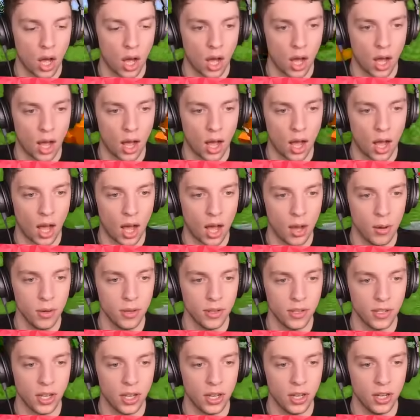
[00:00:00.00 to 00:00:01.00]
Oh, we could just I
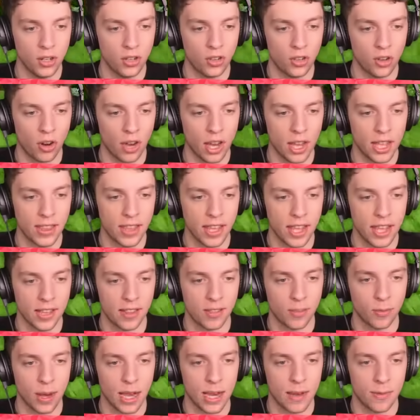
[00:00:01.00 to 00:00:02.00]
was going to try lava.
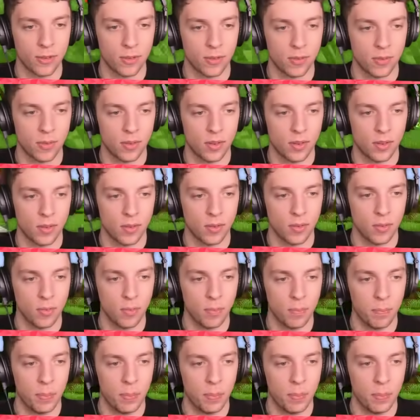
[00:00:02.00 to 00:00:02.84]
this. Wait. Wait, no, no, wait,